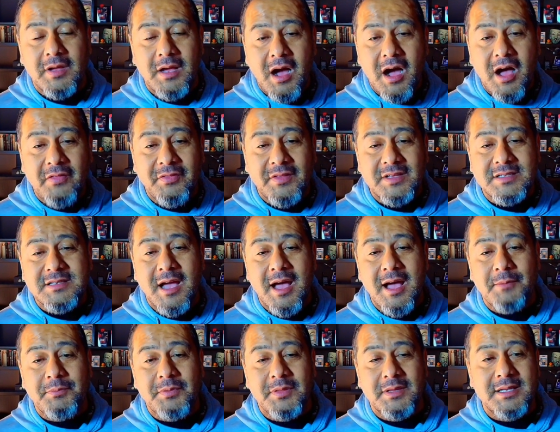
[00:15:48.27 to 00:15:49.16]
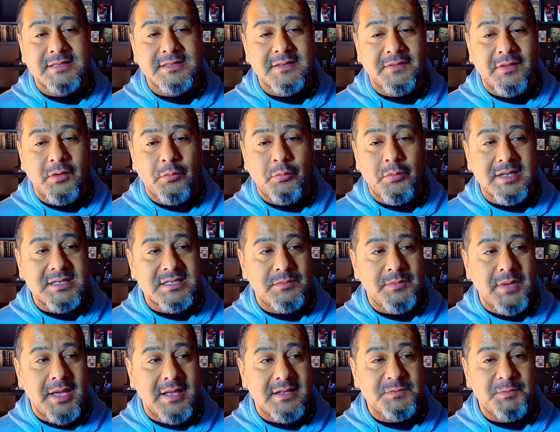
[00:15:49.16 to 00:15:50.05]
on the top list of the
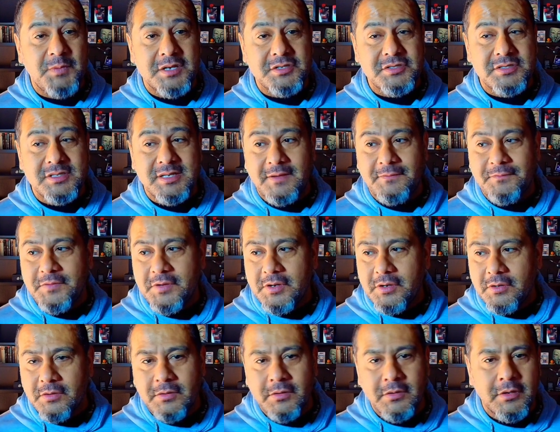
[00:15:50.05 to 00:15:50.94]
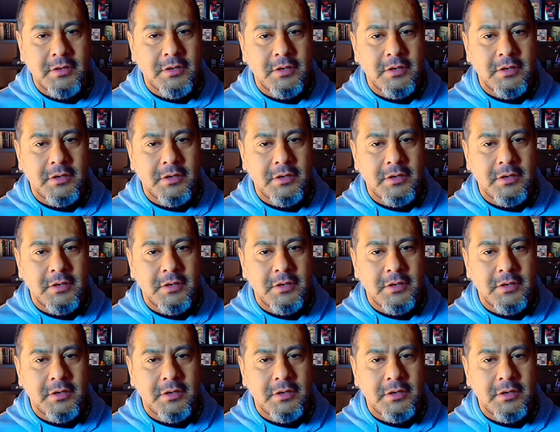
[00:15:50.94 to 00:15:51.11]
resume, especially if you're,